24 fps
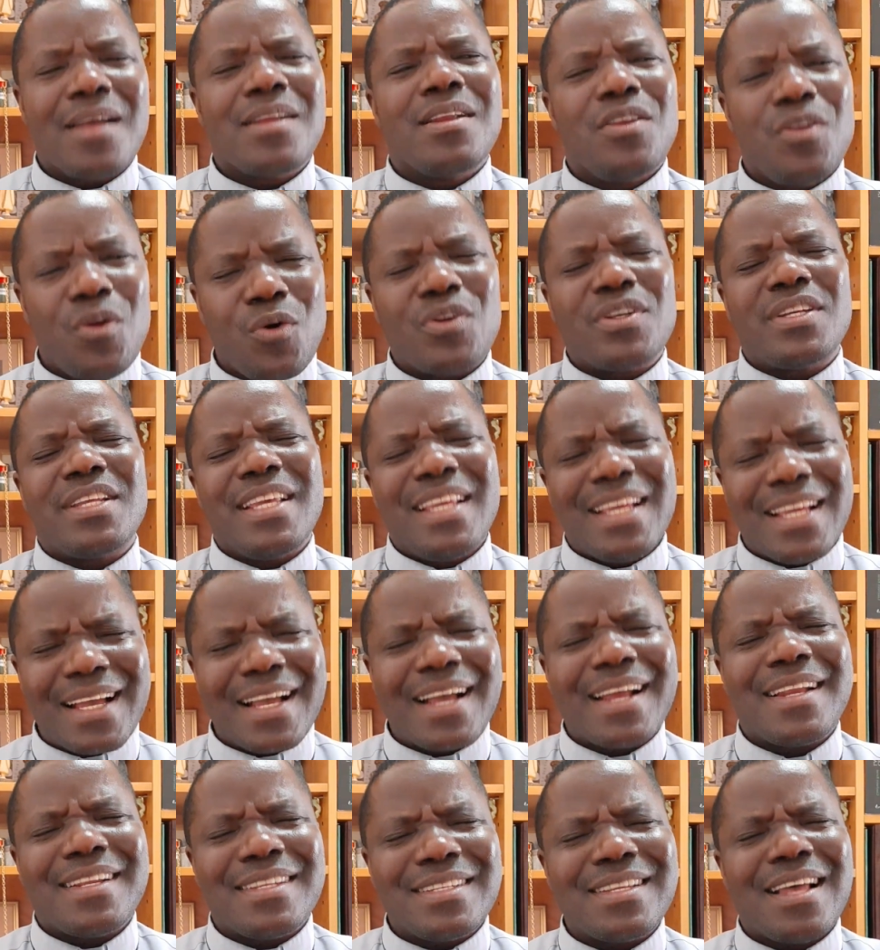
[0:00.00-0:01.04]
Lord,
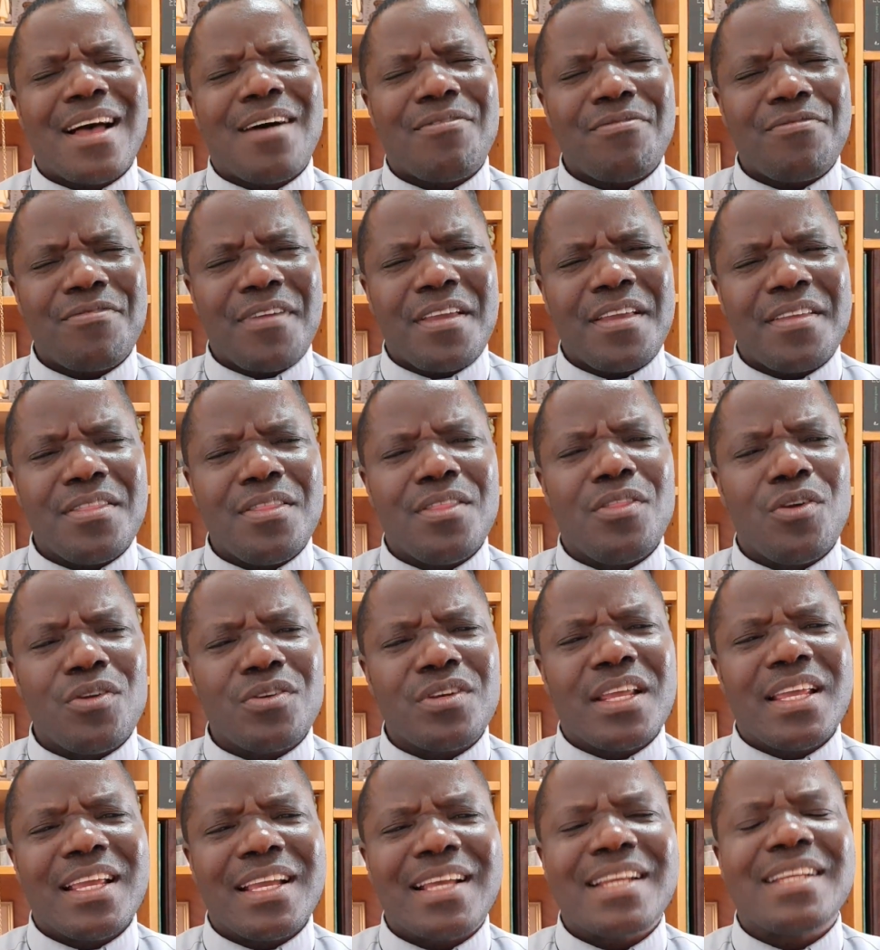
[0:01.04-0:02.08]
increase our faith.
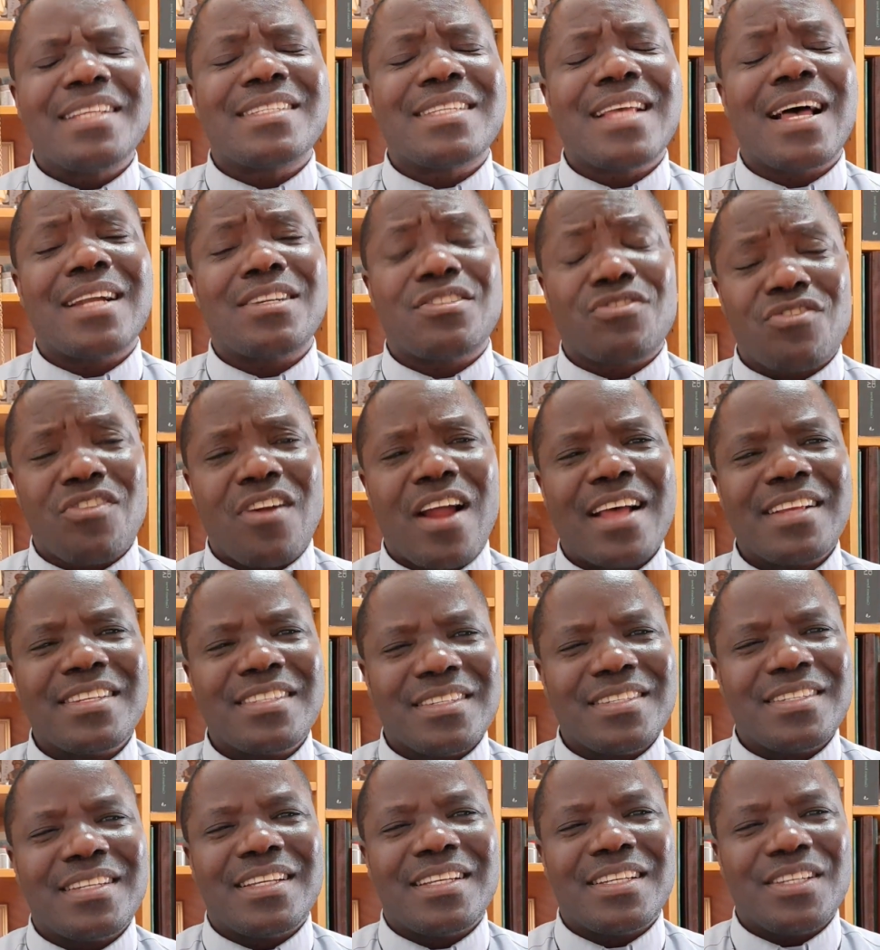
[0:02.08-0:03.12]
Lord, increase our
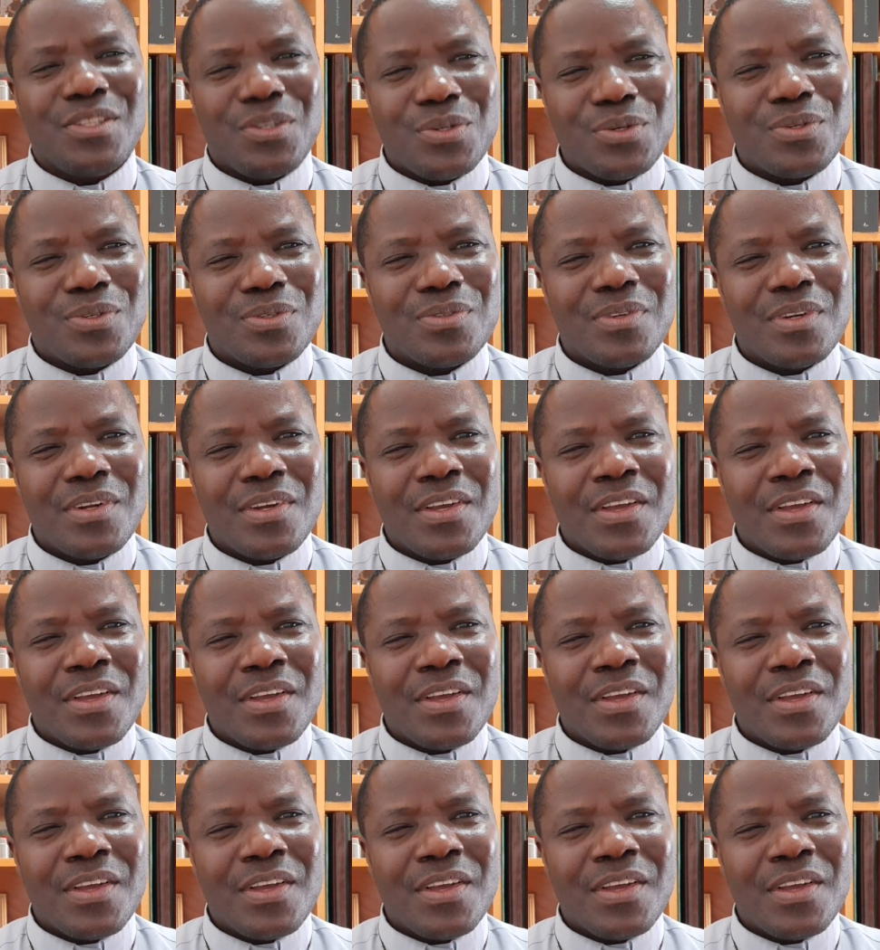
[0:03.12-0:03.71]
trust in you,